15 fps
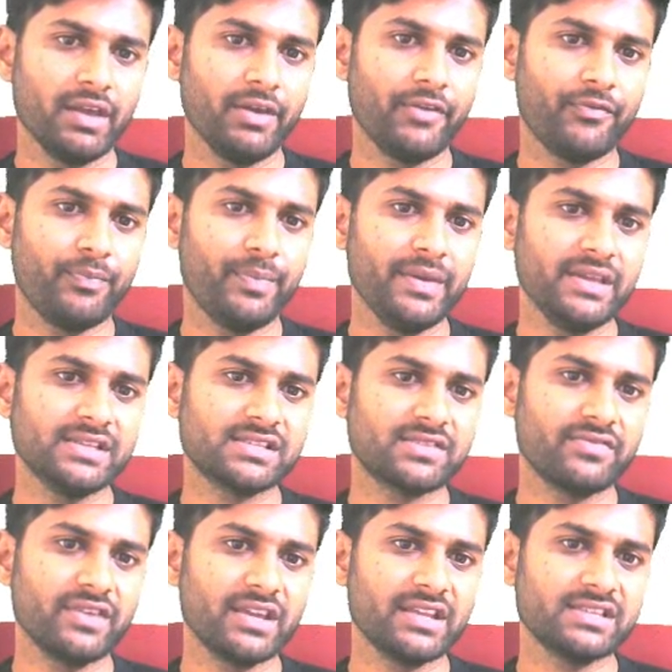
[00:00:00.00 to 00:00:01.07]
if b
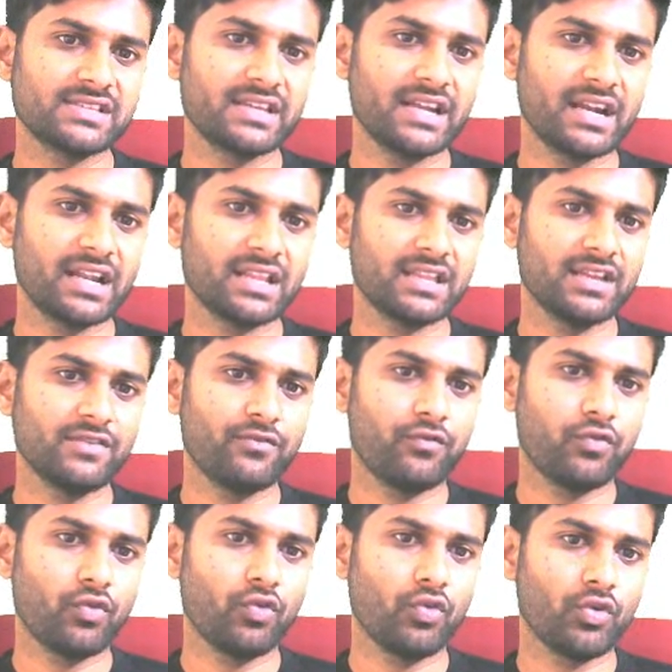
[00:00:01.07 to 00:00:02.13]
square is greater than
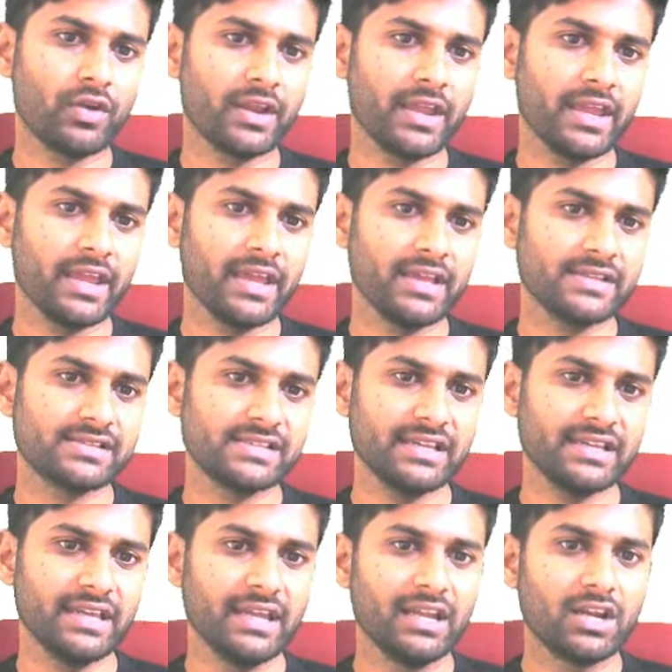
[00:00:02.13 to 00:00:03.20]

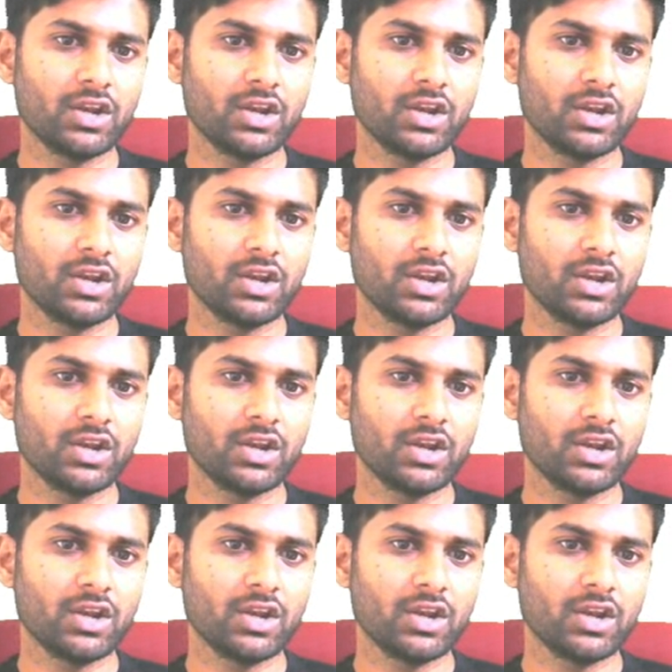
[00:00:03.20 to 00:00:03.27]
4ac.